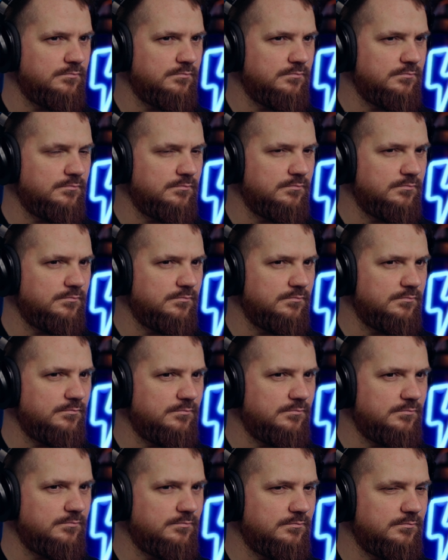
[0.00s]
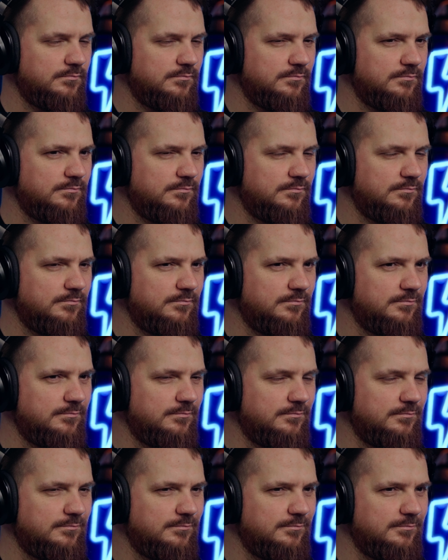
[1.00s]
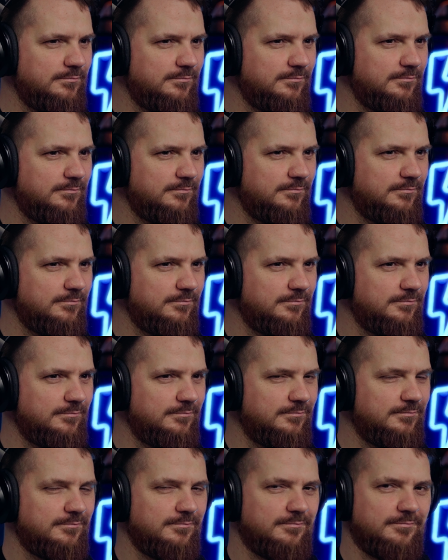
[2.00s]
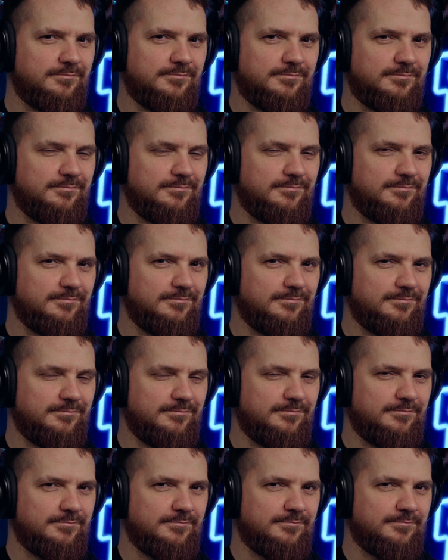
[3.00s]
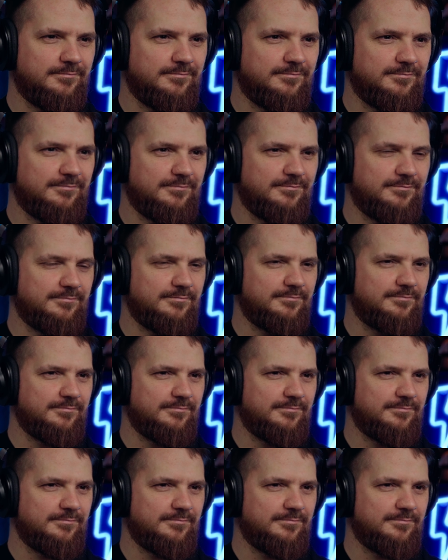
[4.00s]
[no speech]